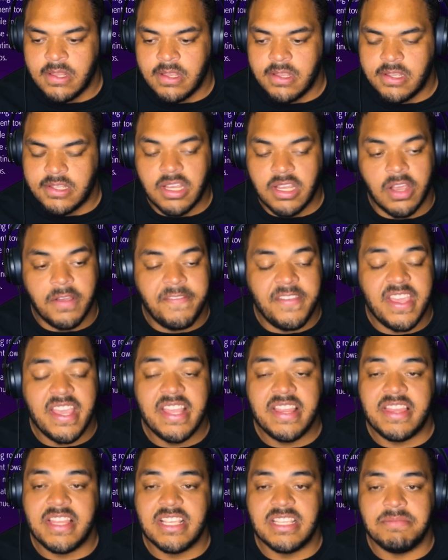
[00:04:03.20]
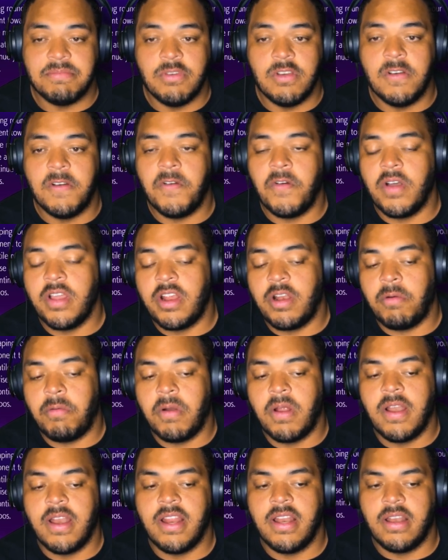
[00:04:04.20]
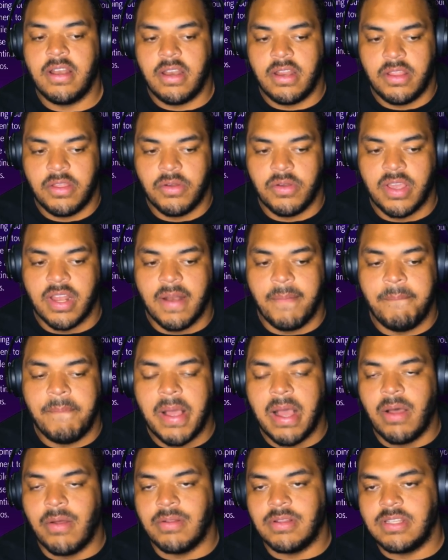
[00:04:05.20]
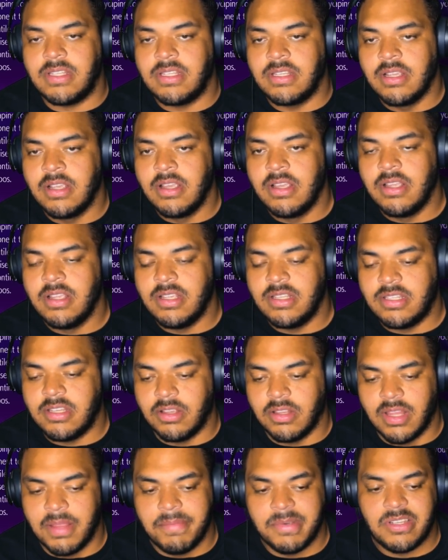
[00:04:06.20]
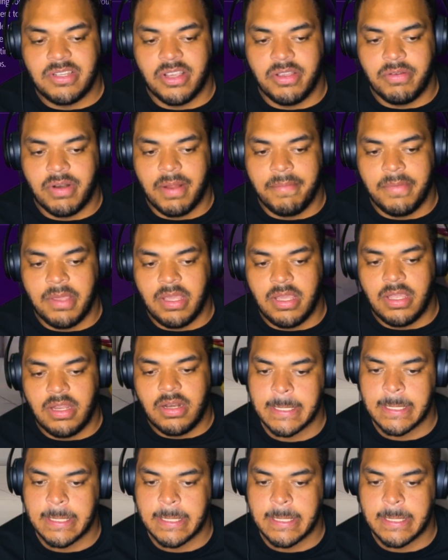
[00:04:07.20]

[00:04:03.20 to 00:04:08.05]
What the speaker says: So if you hit this move while you're running, he'll get a bounce. So let me show you what I mean.